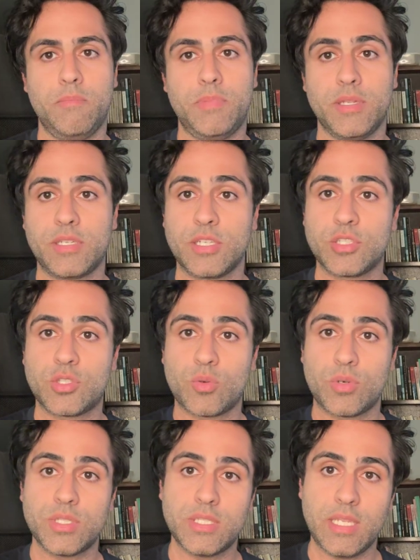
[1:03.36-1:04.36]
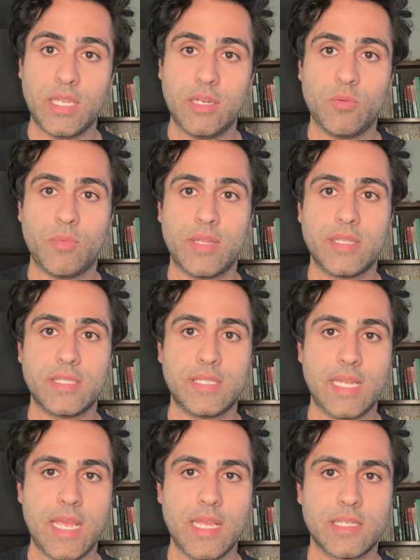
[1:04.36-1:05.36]
building a source scene with
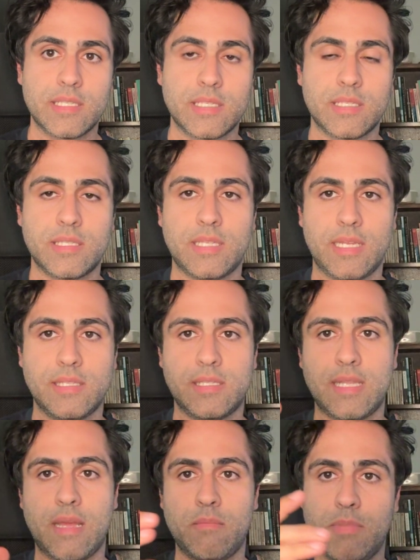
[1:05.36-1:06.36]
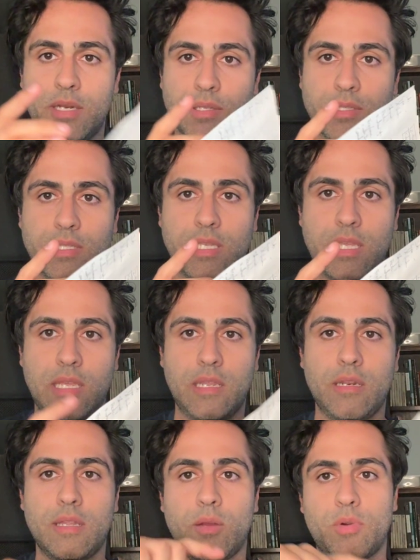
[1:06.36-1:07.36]
stakes. That's that middle
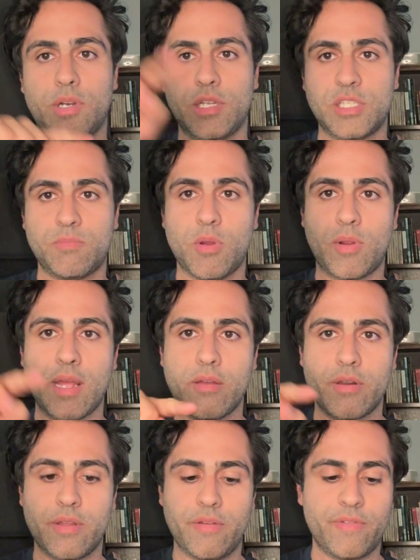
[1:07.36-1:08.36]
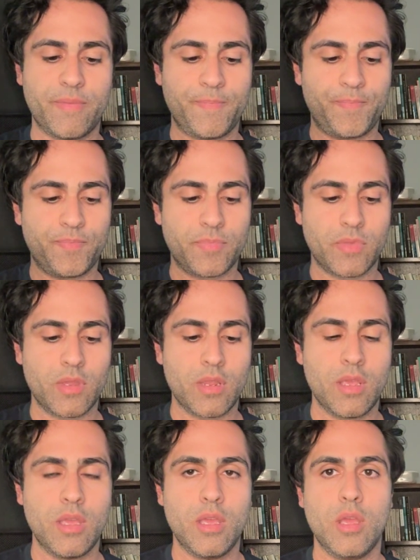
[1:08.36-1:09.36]
scene that we're going to spoke out of.
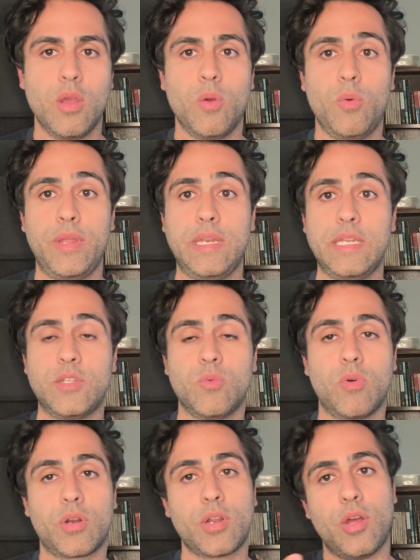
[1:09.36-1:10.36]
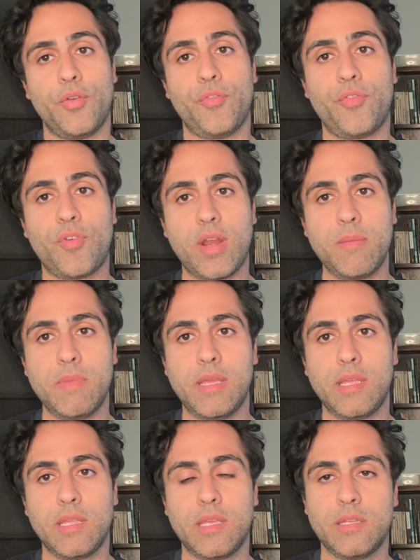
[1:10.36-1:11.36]
We need to work on
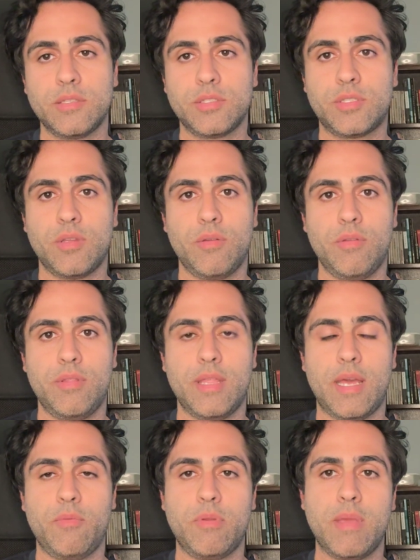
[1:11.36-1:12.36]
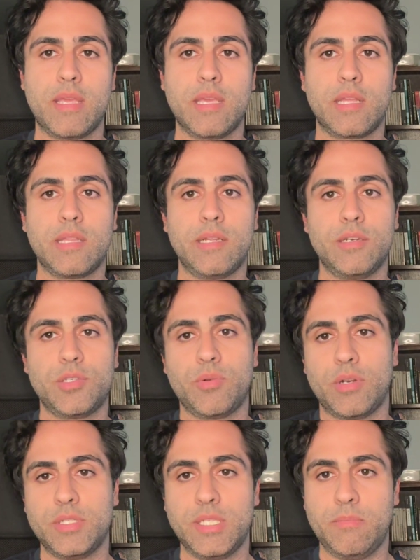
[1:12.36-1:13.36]
framing so that we make it clear to
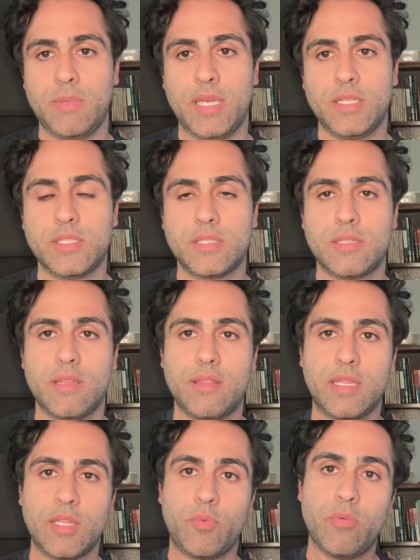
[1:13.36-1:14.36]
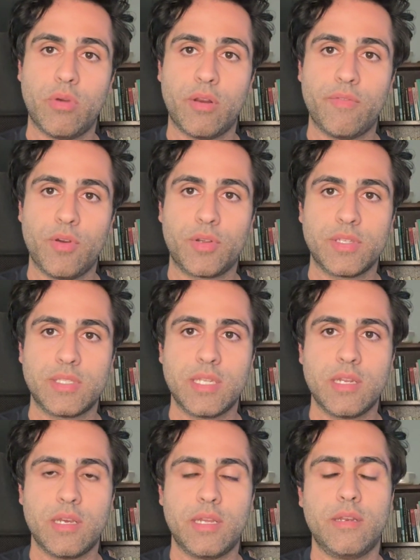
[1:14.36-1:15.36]
our teammates the thing that we want to focus in
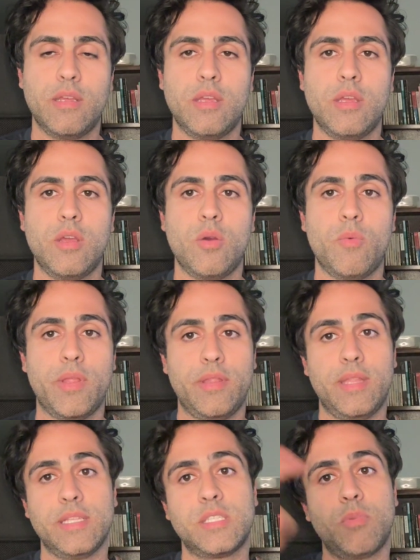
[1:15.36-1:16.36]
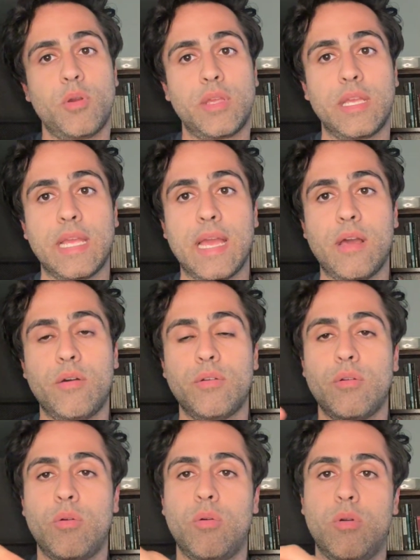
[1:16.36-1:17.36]
on, whether that's spoking out
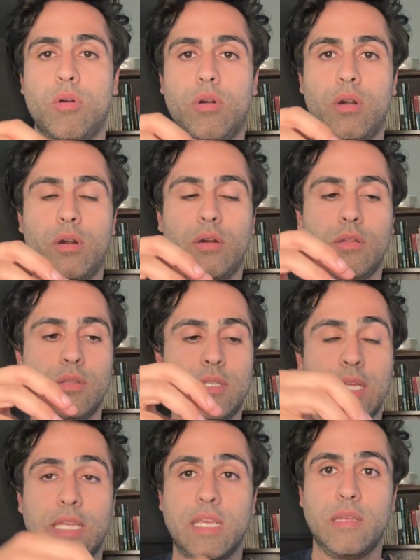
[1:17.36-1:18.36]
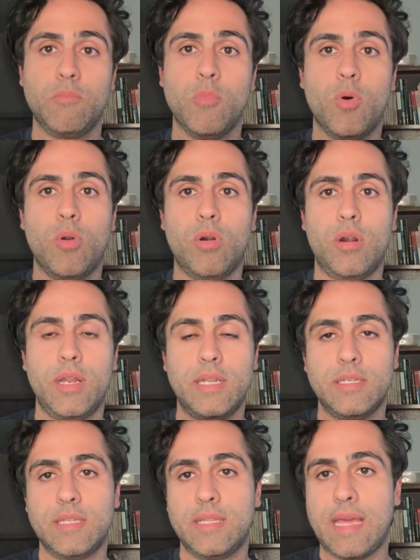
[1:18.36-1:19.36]
or digging more
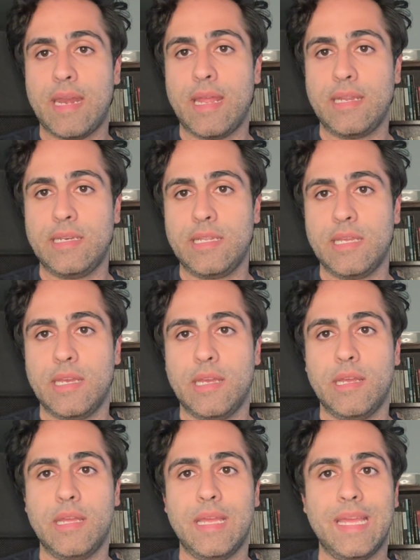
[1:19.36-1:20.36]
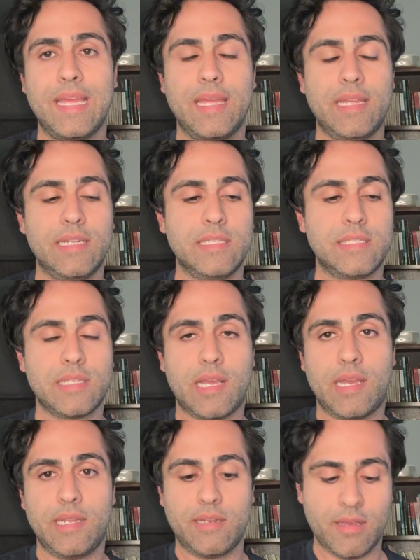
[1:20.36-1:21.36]
into that idea
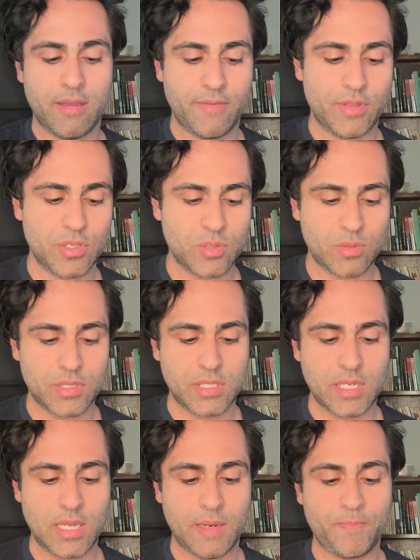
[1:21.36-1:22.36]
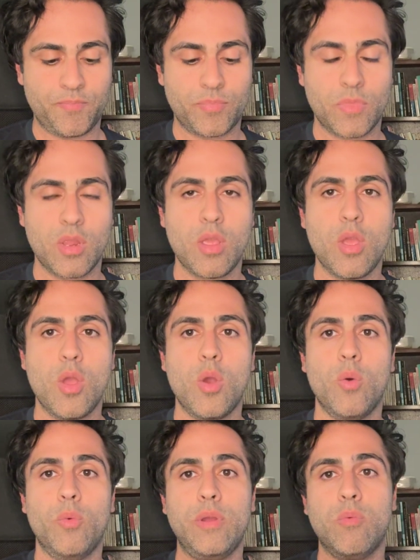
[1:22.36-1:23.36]
inside of the source scene.
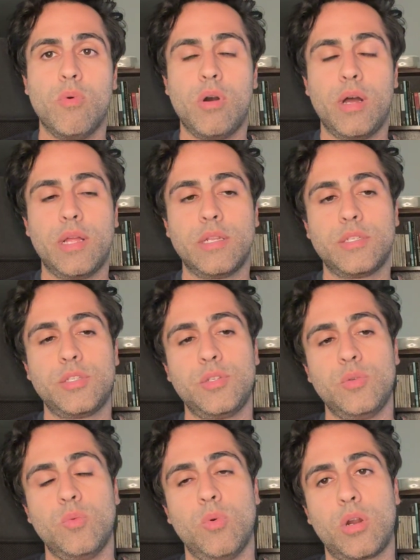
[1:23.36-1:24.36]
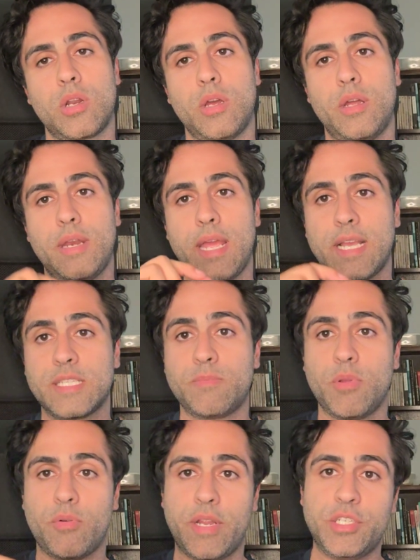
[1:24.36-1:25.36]
We want to work on
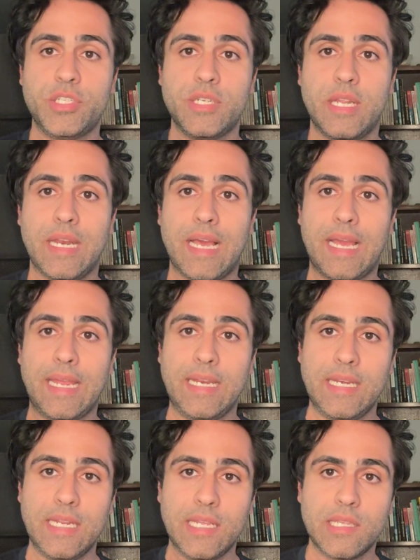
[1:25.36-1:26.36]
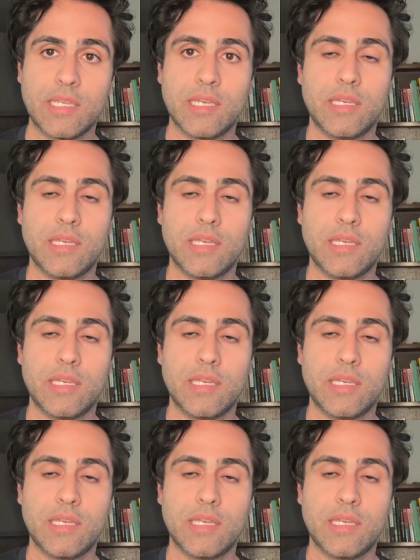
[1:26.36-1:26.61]
exploration and heightening